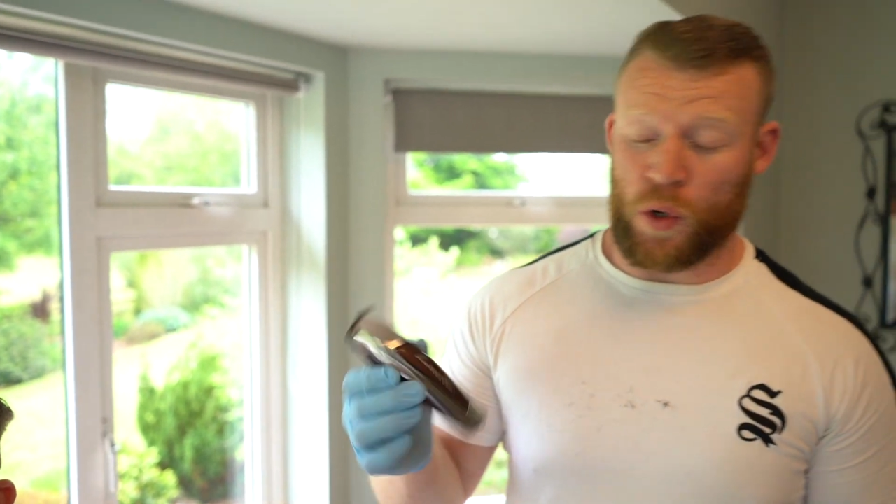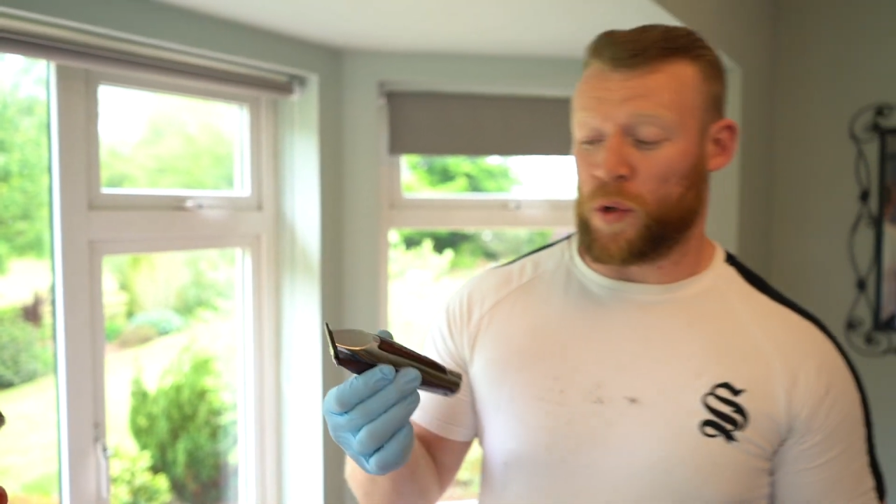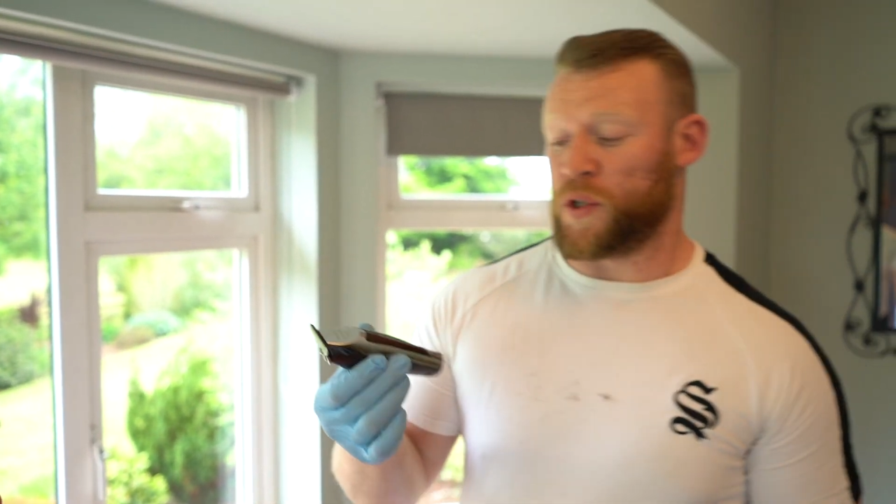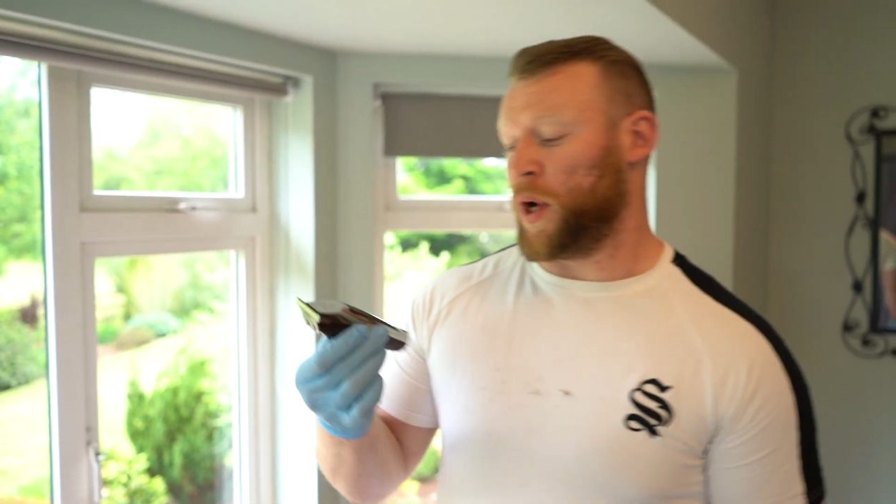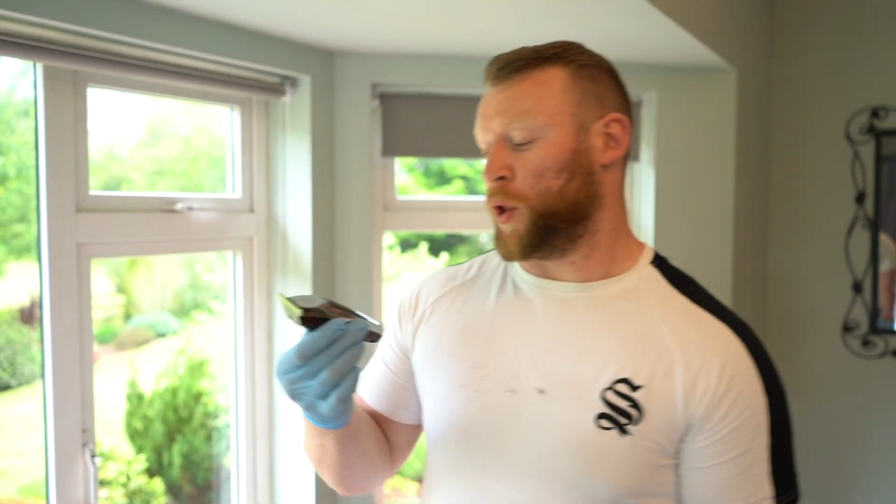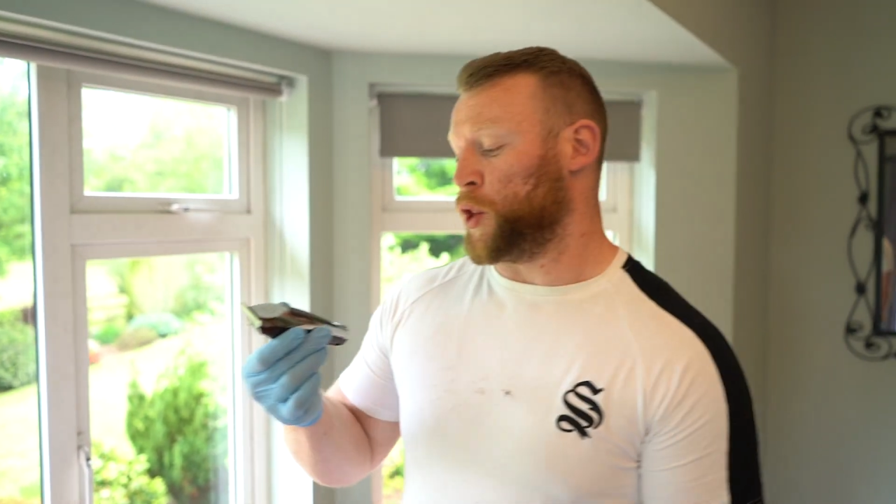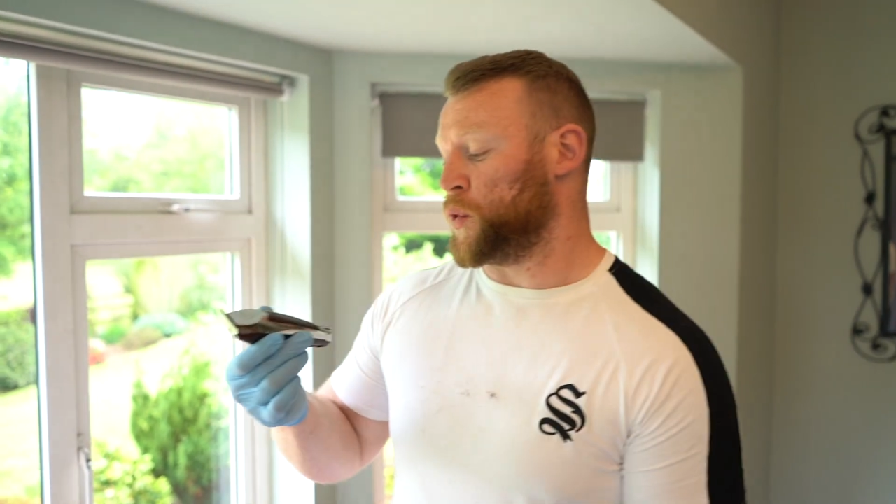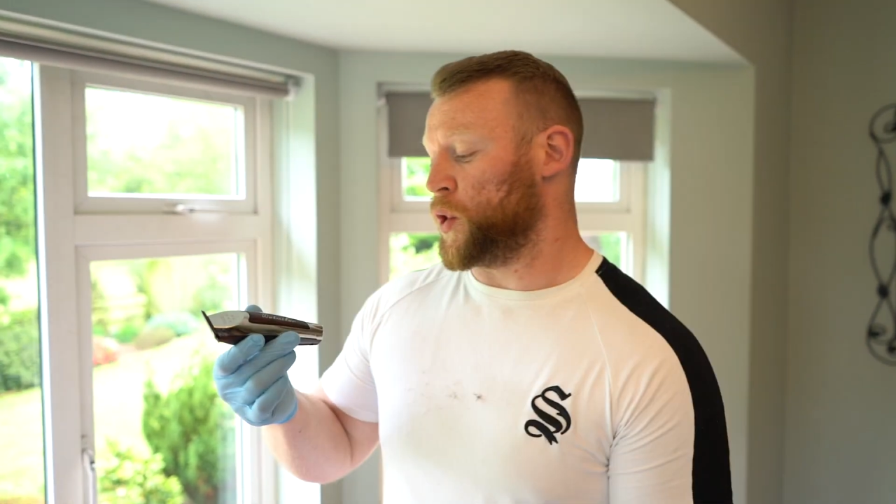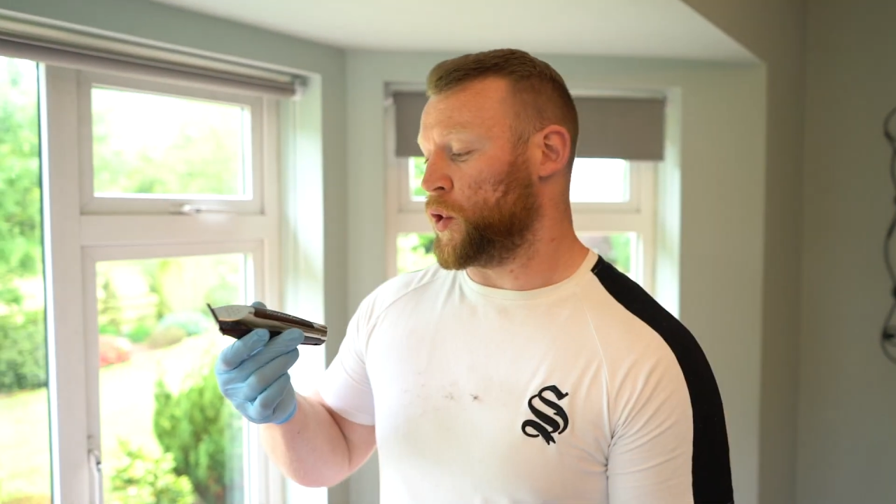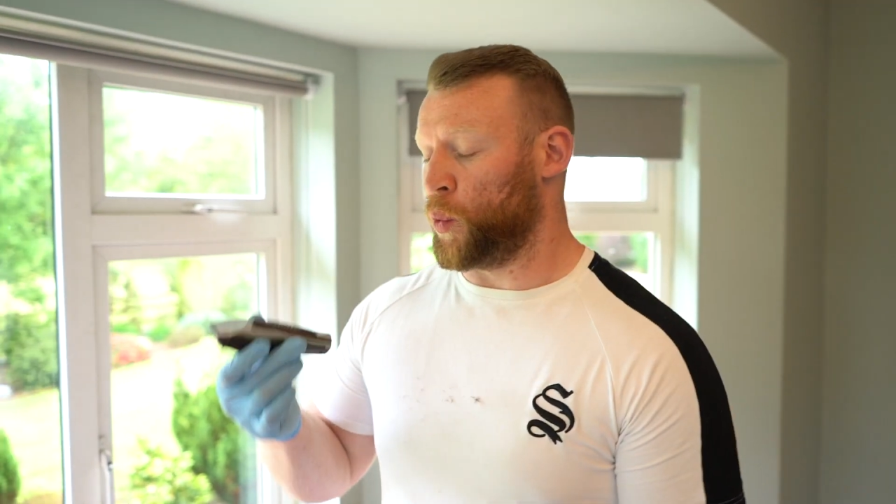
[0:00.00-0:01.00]
So I'm going to use
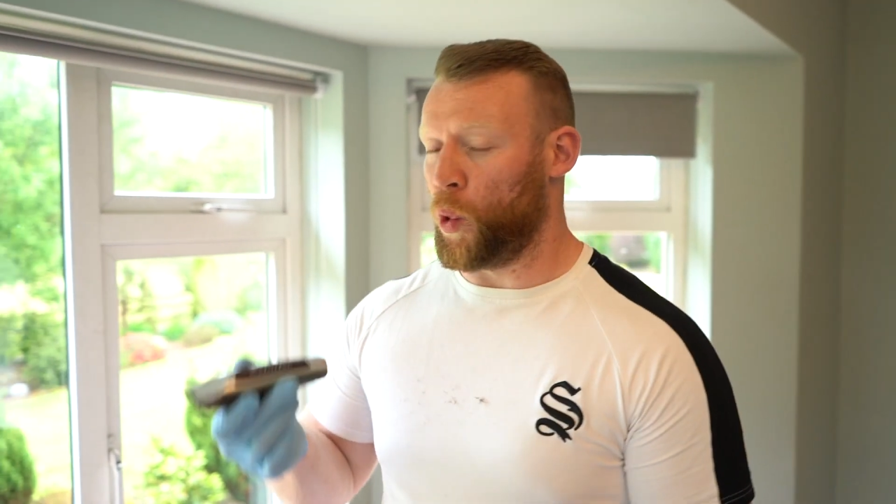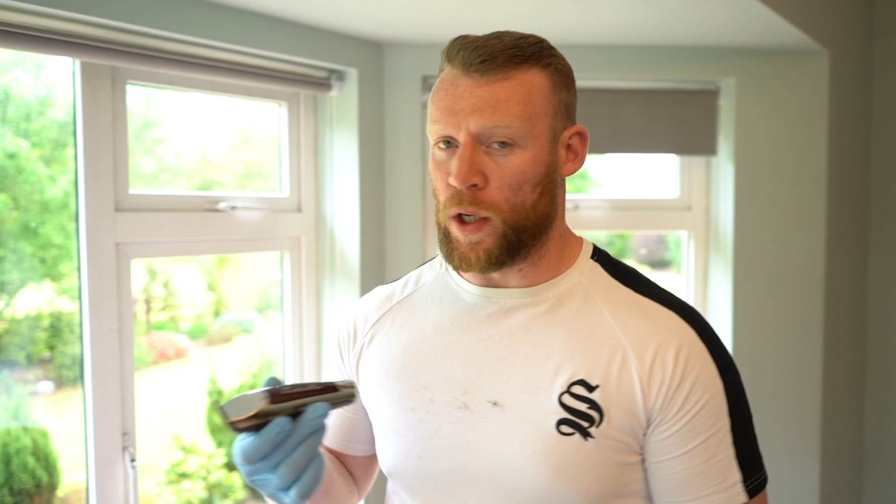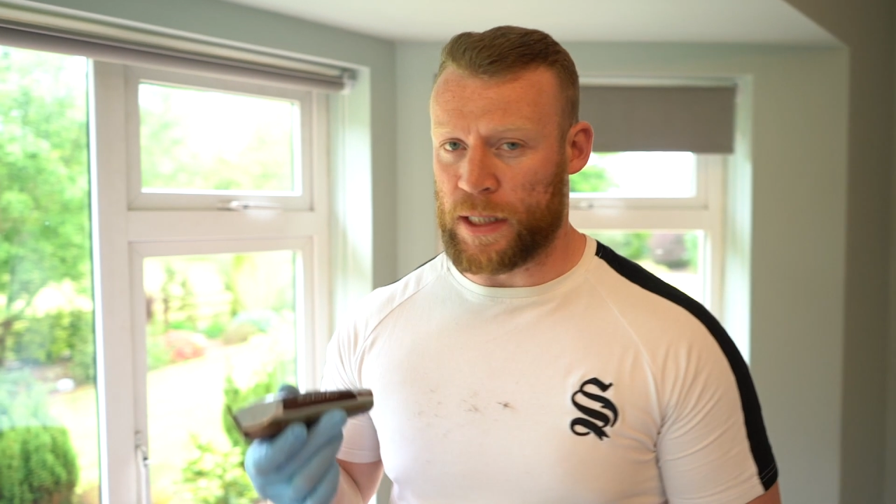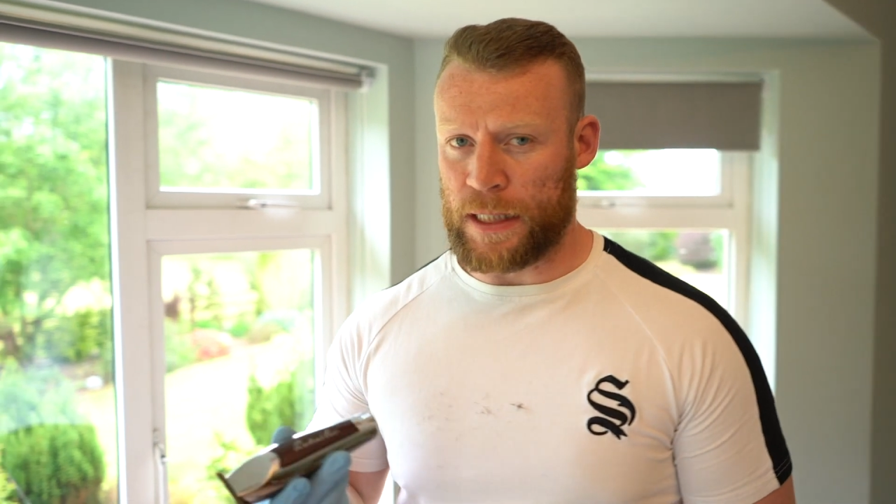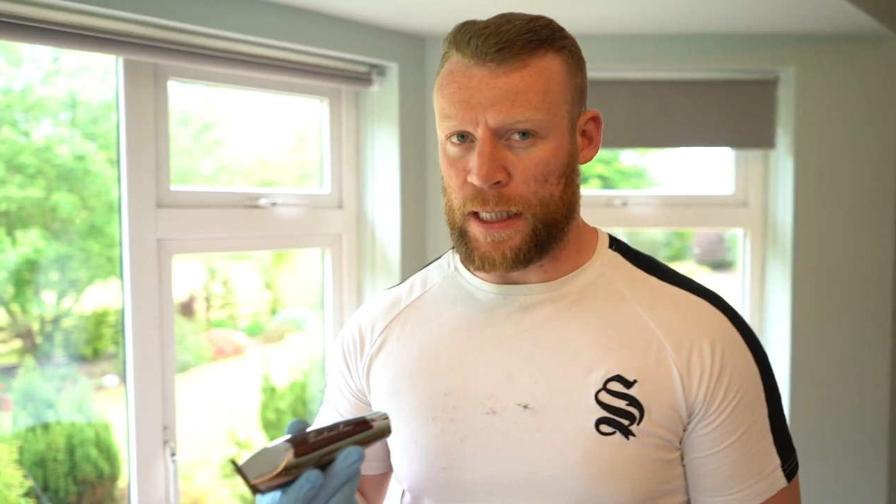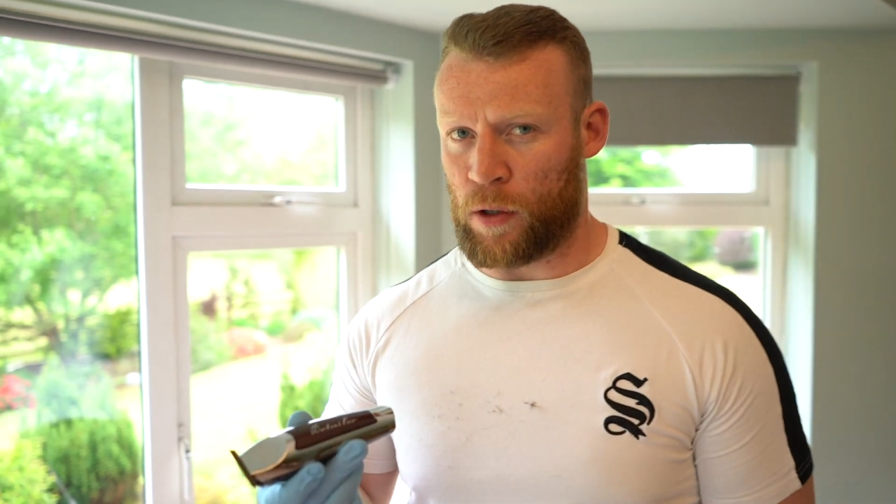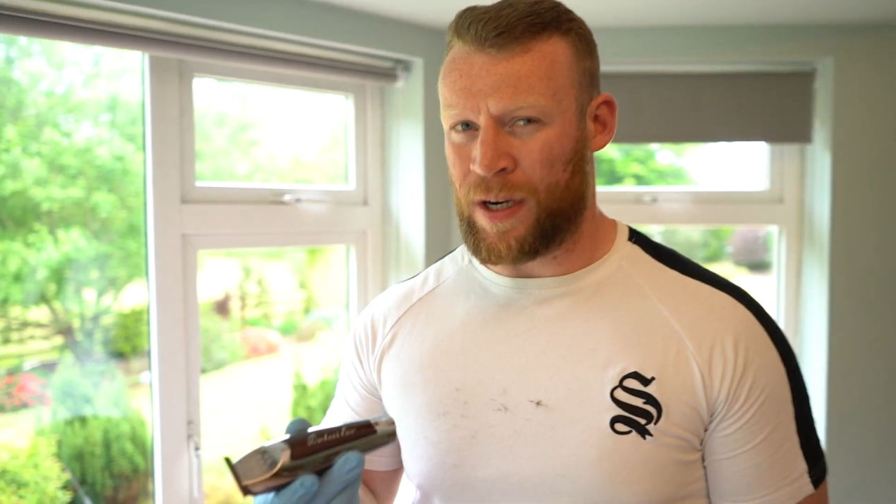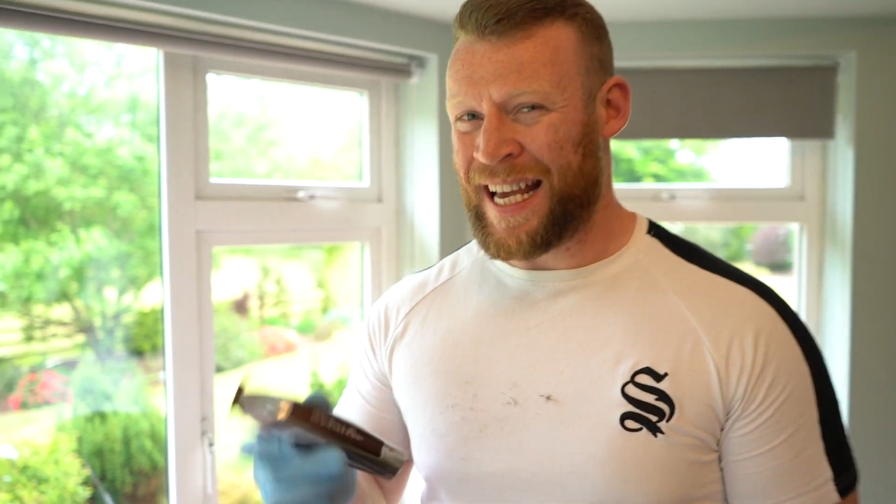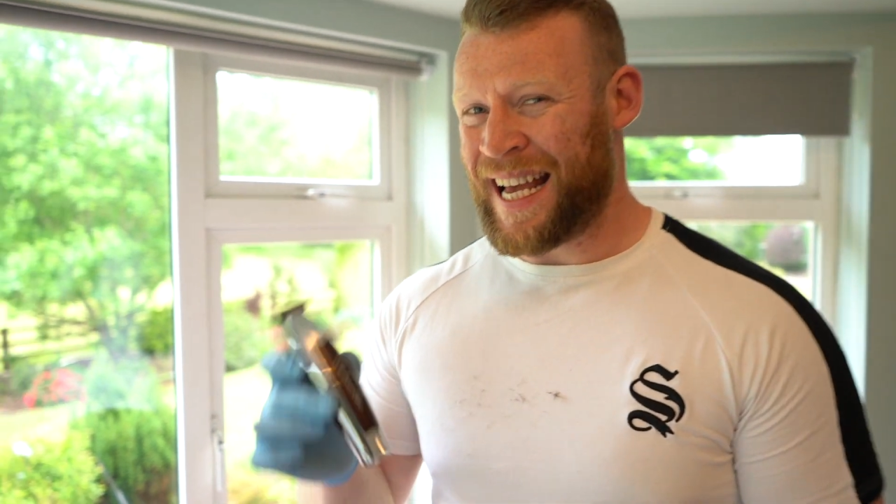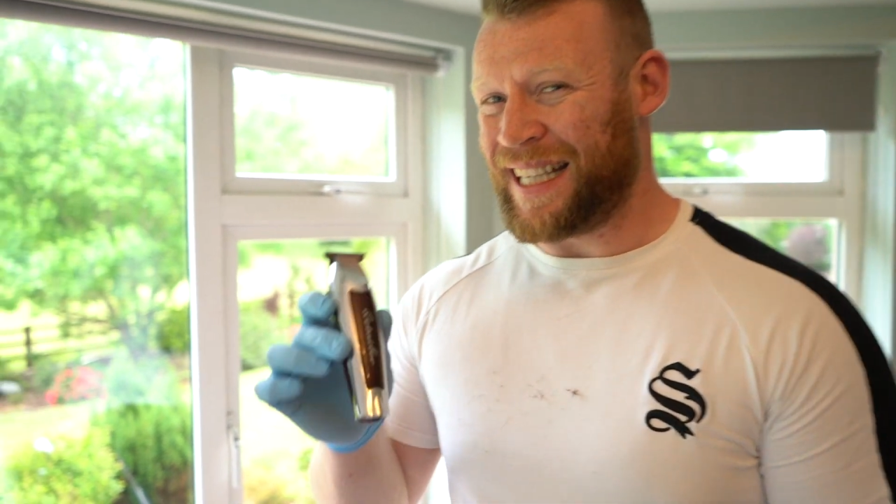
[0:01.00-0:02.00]
the wall detailer.
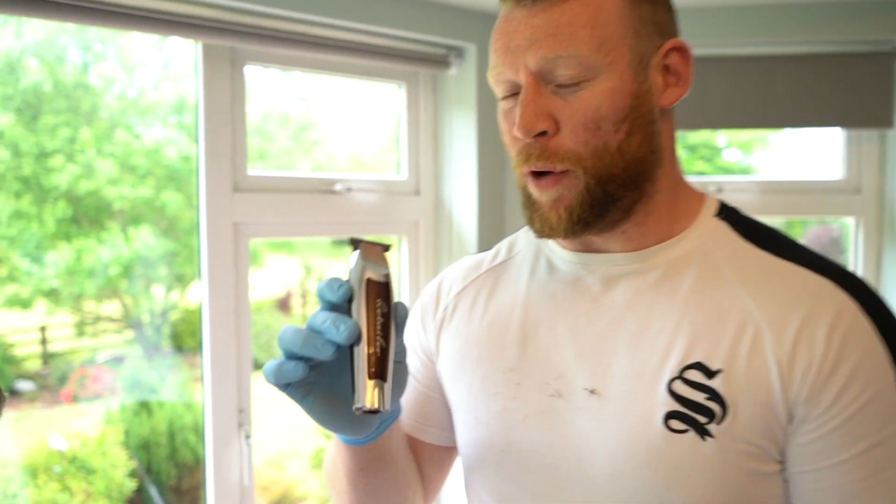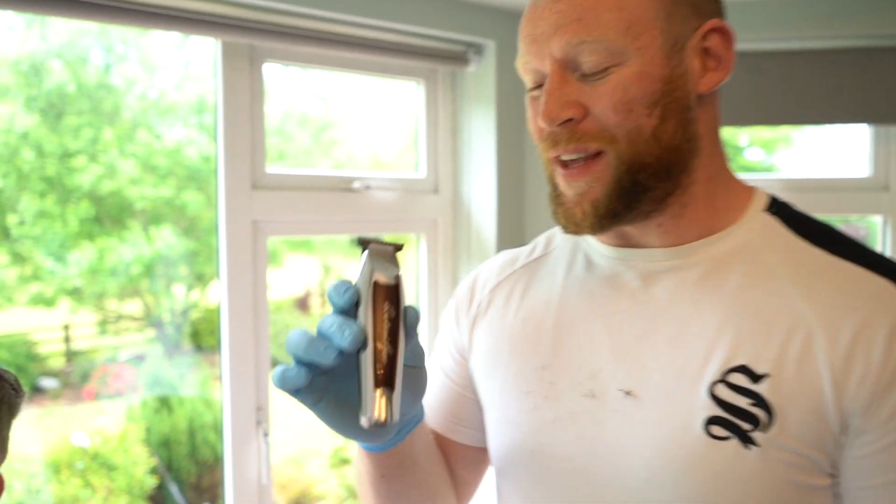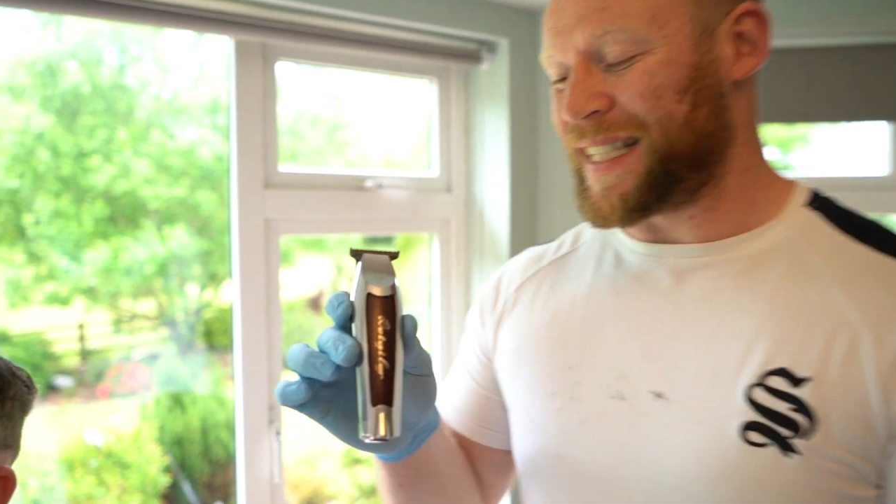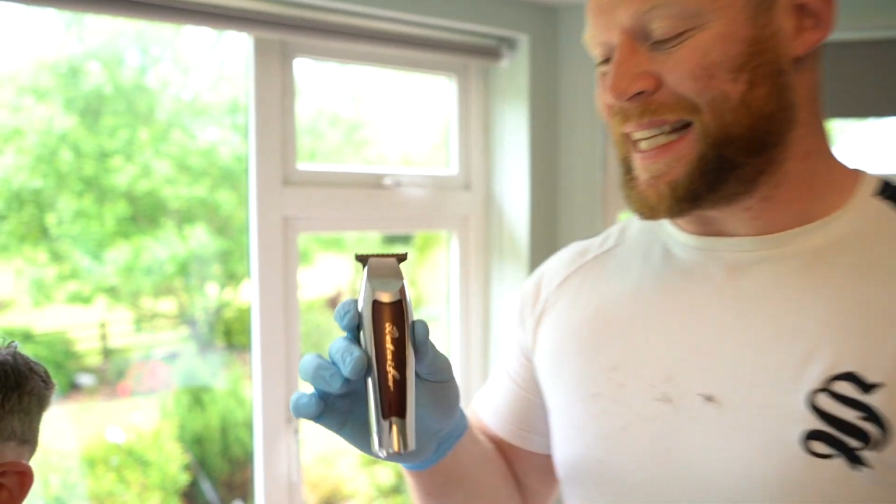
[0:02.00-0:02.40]
Now this